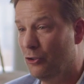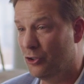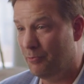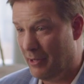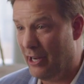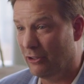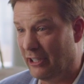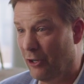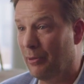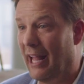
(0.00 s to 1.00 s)
those
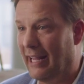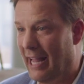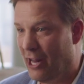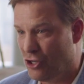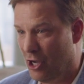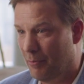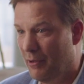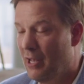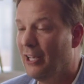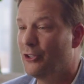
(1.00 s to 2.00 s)
peers that are playing catch up.
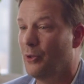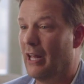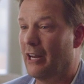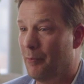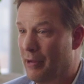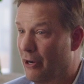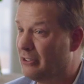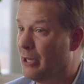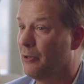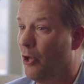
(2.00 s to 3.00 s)
So a lot of the
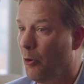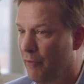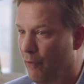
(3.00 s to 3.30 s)
peers that were low